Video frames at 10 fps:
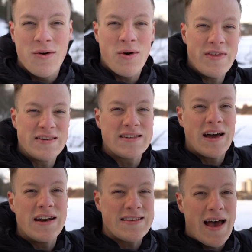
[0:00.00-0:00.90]
where the
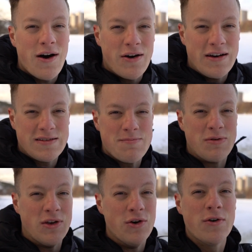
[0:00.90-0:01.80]
sun is out and it's a
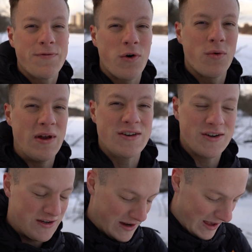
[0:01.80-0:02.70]
beautiful
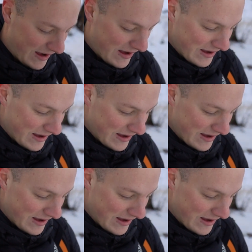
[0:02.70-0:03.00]
winter day.